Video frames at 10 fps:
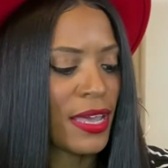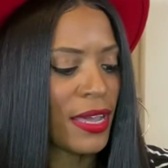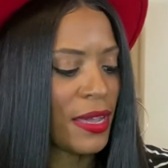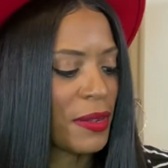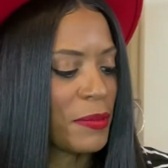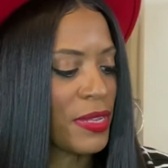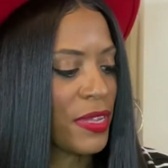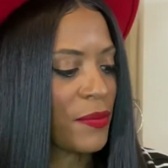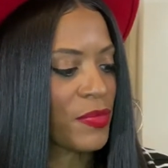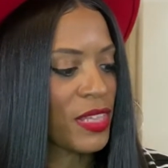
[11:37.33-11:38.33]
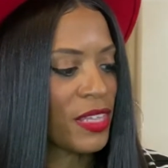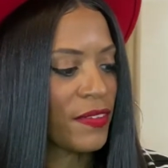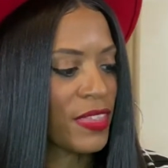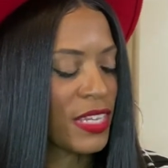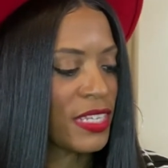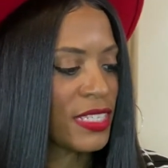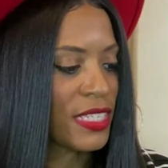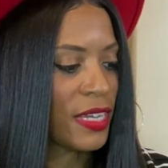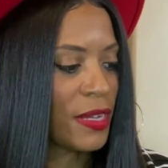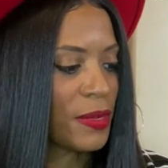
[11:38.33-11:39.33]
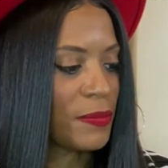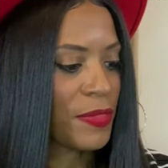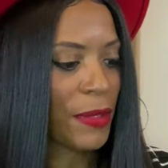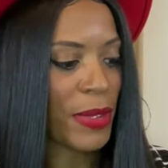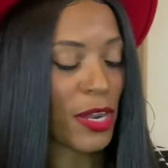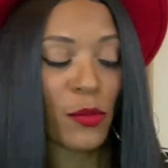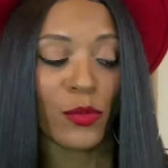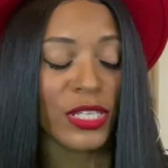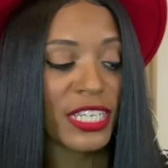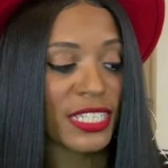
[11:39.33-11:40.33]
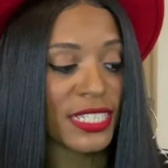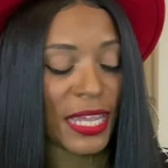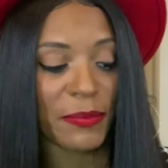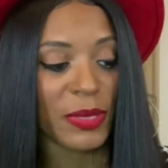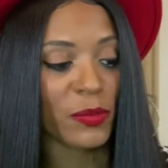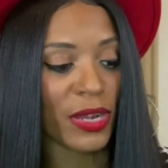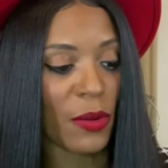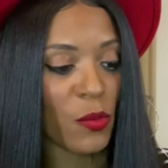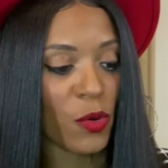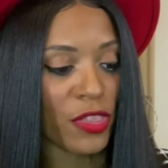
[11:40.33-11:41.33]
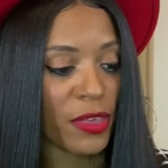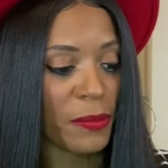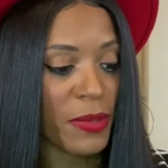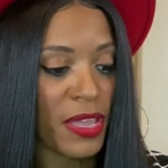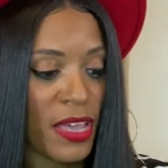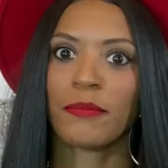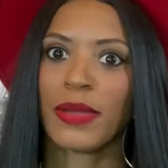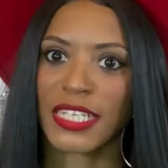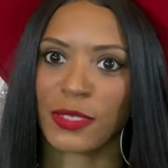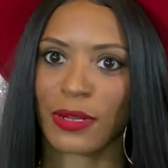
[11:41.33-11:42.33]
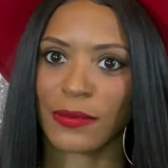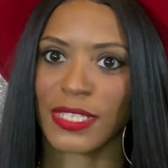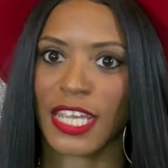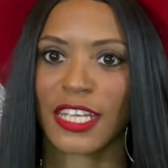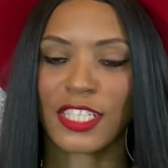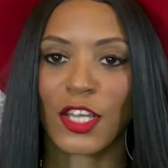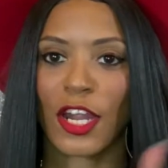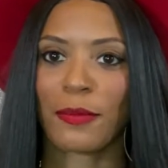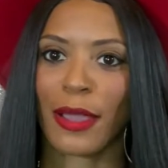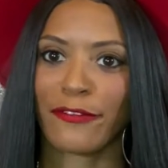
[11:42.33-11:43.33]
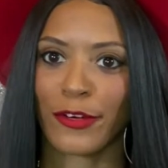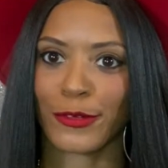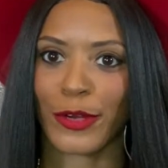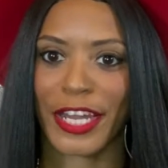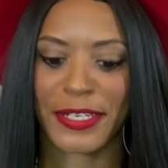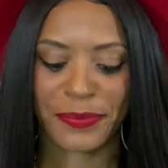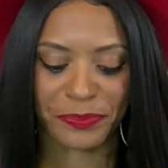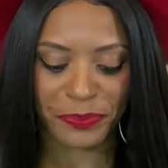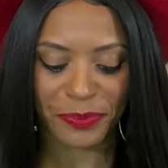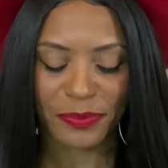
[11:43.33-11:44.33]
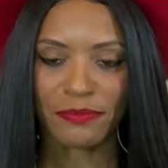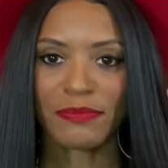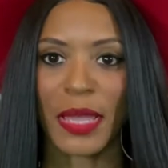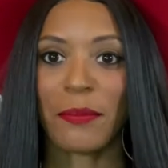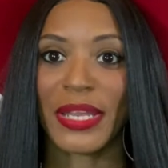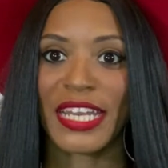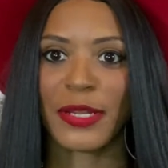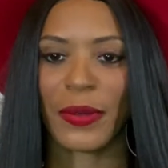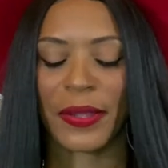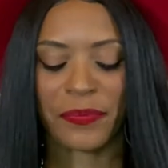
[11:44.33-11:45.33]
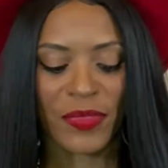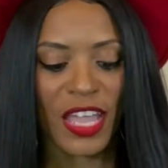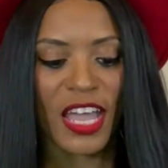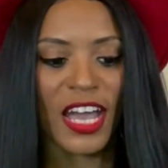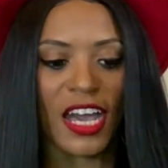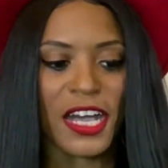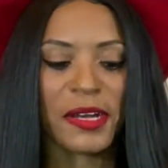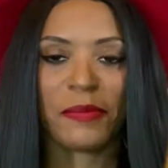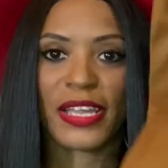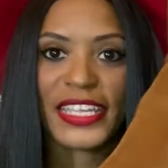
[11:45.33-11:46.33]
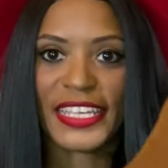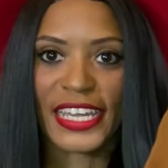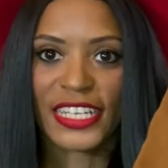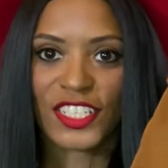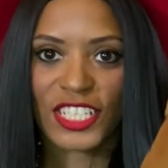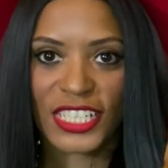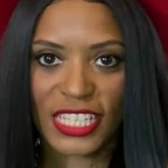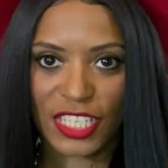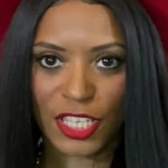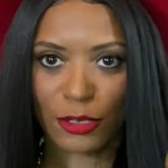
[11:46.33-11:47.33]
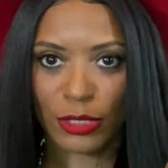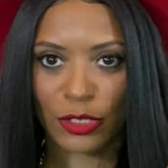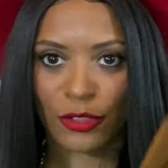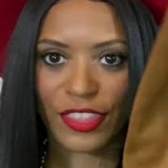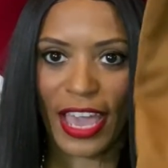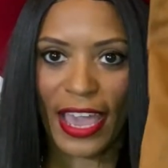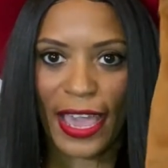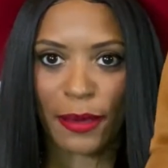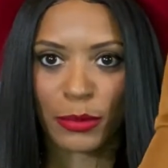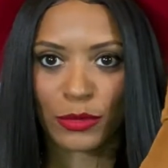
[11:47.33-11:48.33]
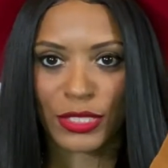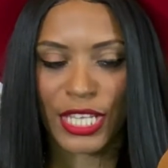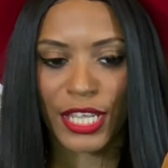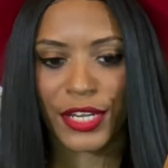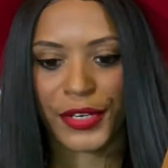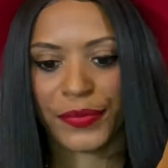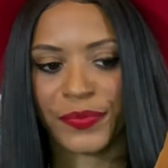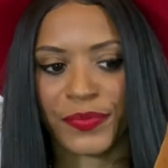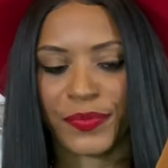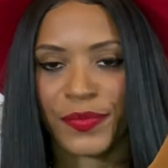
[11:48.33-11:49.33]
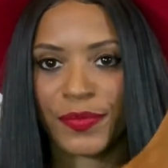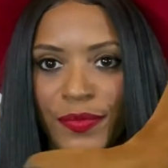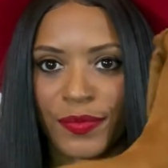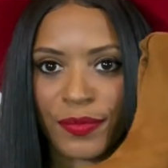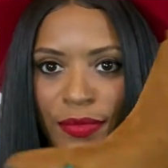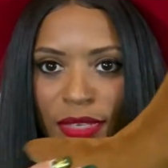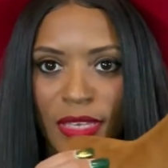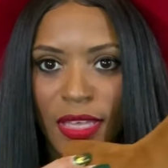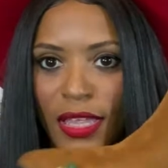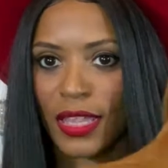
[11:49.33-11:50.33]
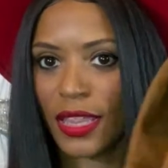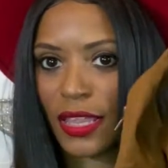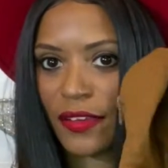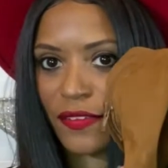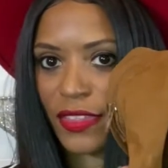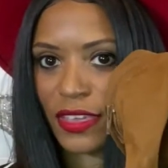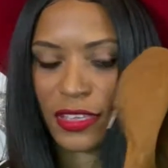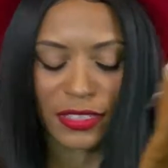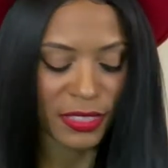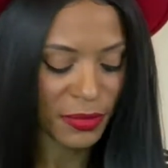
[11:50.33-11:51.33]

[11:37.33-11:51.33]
Um, but yeah, love these. Um, they made a really good statement when I wore them. Back to what I was saying. Sorry, my phone rang. But anyway, um, yeah, just these cute little thigh high boots here. Love these.